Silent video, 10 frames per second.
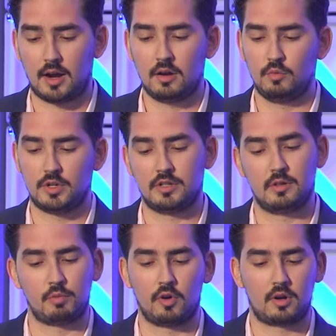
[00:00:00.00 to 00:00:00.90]
layer, which
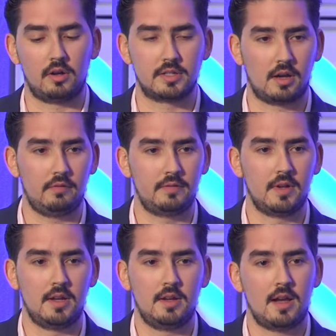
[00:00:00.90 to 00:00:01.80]
is the protocol itself,
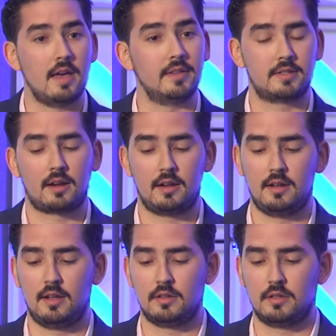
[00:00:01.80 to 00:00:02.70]
and the
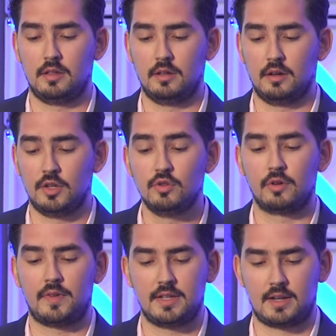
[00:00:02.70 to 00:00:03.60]
second is the
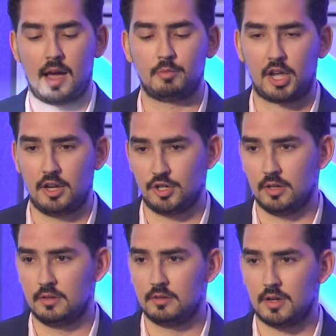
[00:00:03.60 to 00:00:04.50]
user-facing
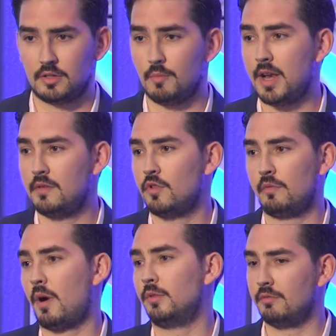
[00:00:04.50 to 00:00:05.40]
application. And so many of you
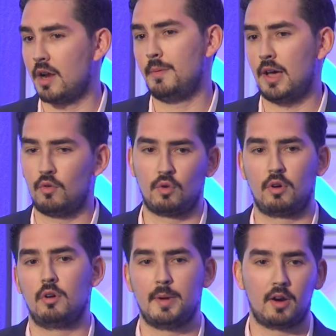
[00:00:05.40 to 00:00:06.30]
have probably read about or
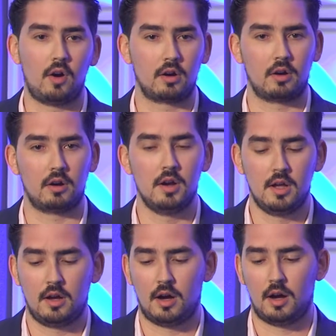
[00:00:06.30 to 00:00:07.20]
heard about Augur,
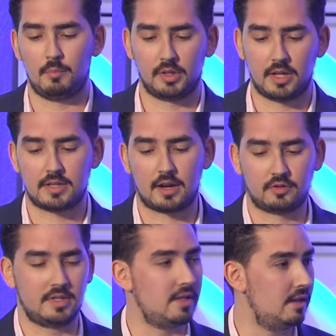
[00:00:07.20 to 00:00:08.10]
but let's
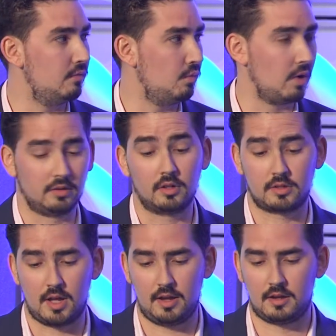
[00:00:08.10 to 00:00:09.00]
actually see what it
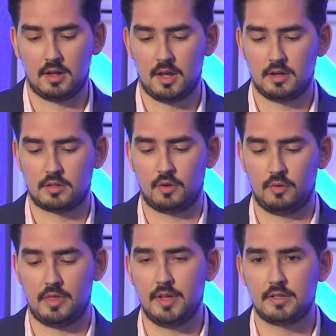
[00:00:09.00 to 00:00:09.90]
looks like.
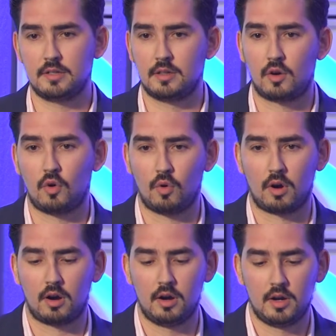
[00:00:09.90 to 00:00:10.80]
So this is the
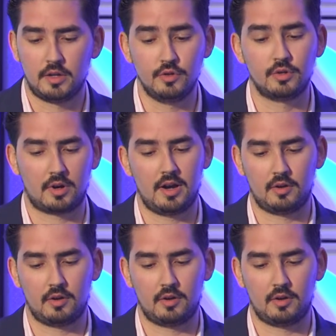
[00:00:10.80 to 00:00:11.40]
core user